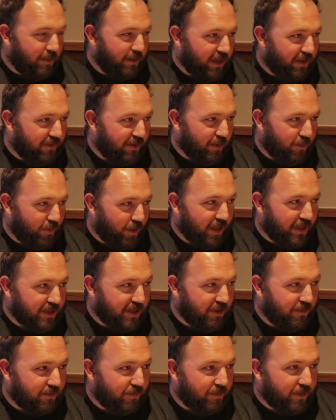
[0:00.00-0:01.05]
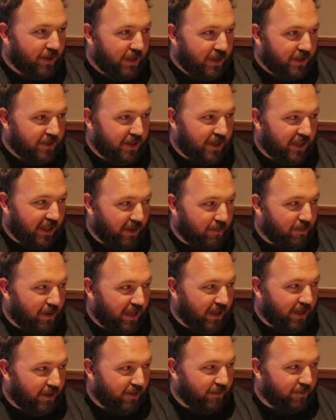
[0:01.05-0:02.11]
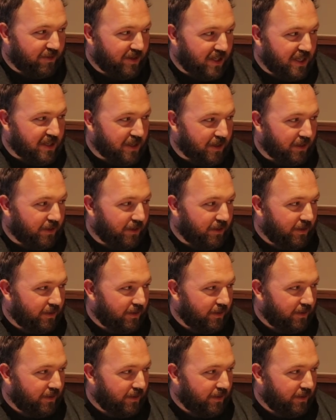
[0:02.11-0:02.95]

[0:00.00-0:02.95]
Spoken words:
timing of them relative to the competitive season.